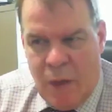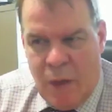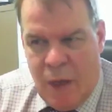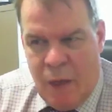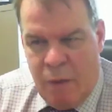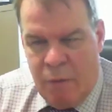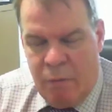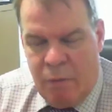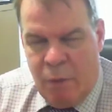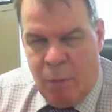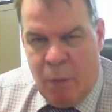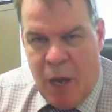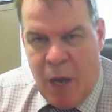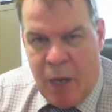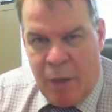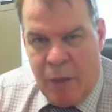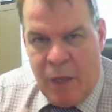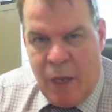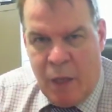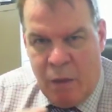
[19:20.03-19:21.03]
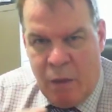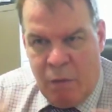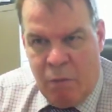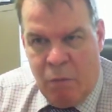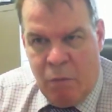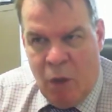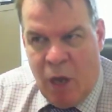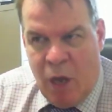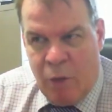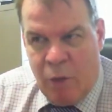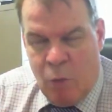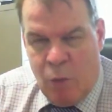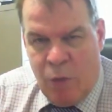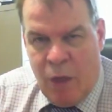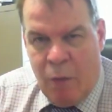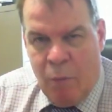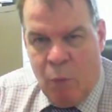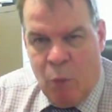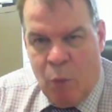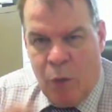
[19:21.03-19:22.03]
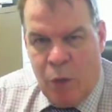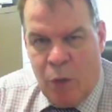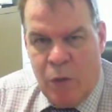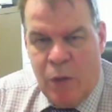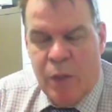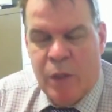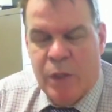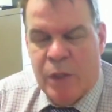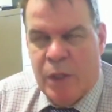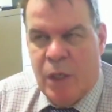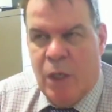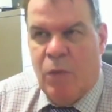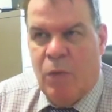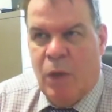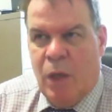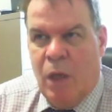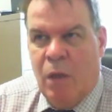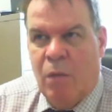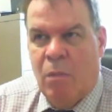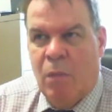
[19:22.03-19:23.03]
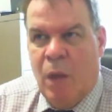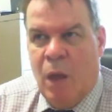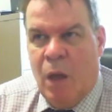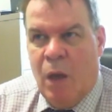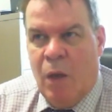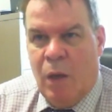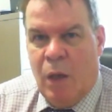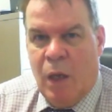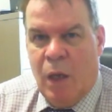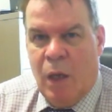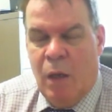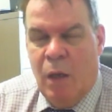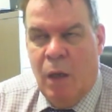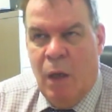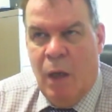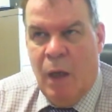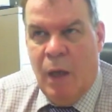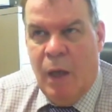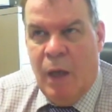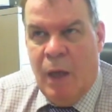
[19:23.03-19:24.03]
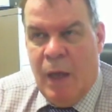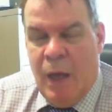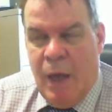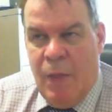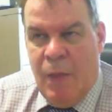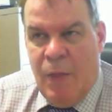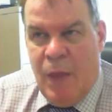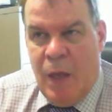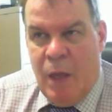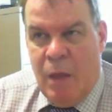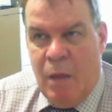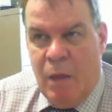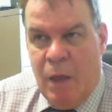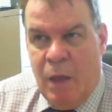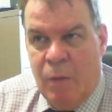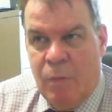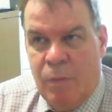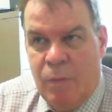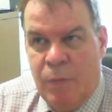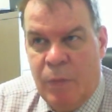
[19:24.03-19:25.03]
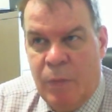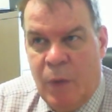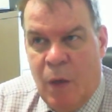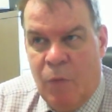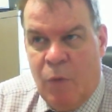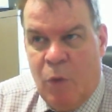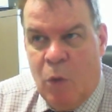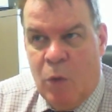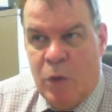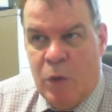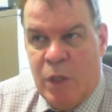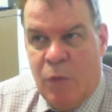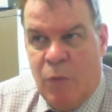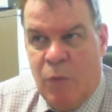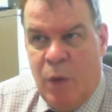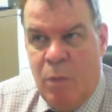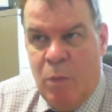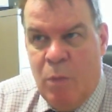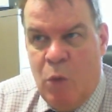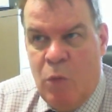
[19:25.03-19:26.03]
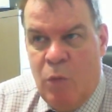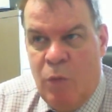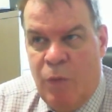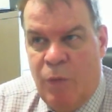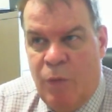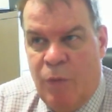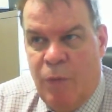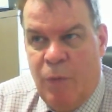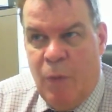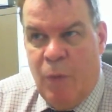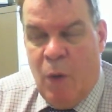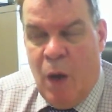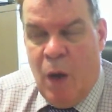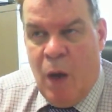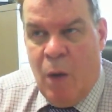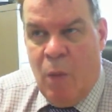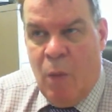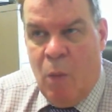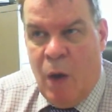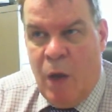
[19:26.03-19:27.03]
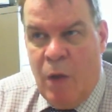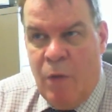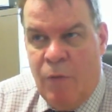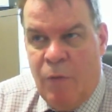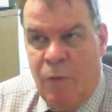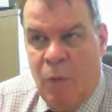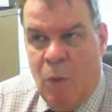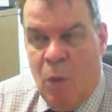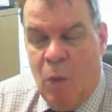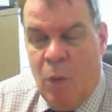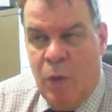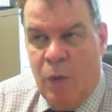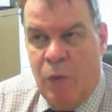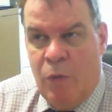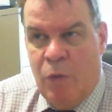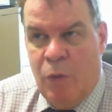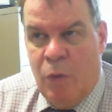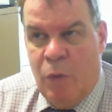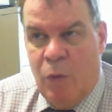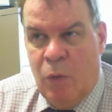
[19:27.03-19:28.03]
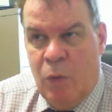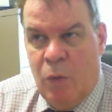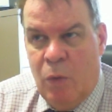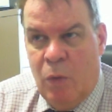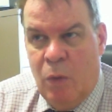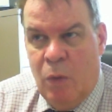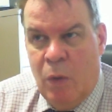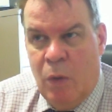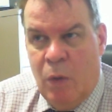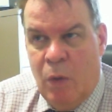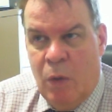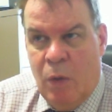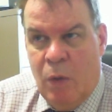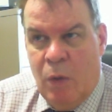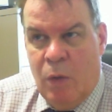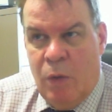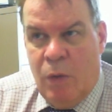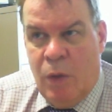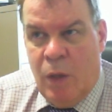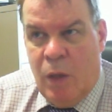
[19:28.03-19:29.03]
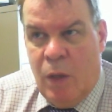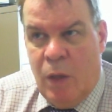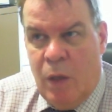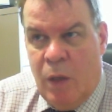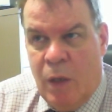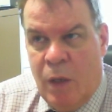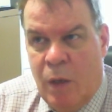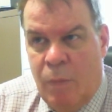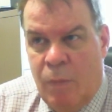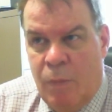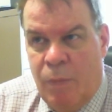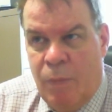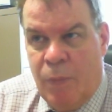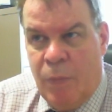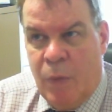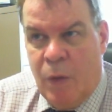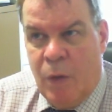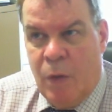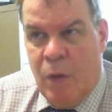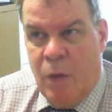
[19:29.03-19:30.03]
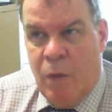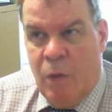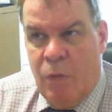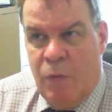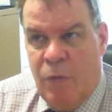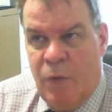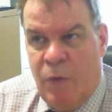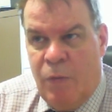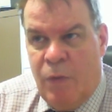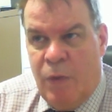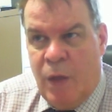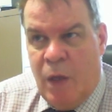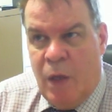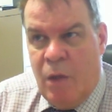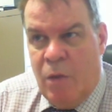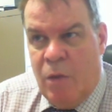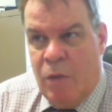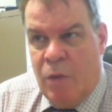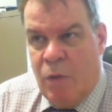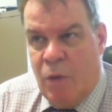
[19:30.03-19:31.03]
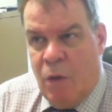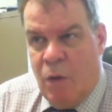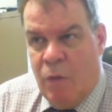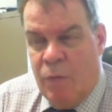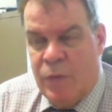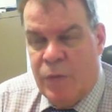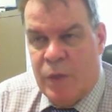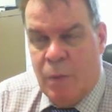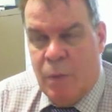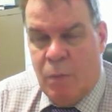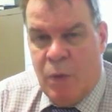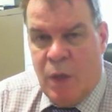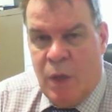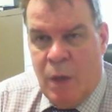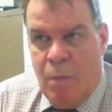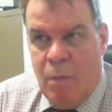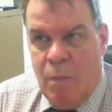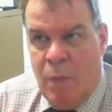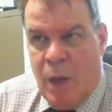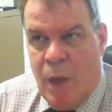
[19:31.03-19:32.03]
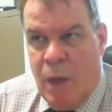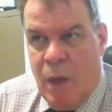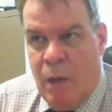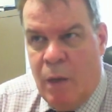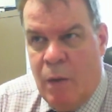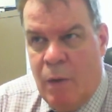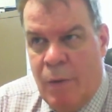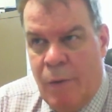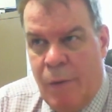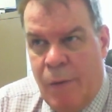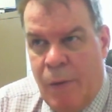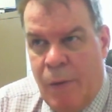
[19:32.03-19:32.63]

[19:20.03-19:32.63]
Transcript: uh, departed that night or that morning, you didn't see her again. Yeah. Okay. And then, um, of course, if we move uh, way forward to the um, 15th of September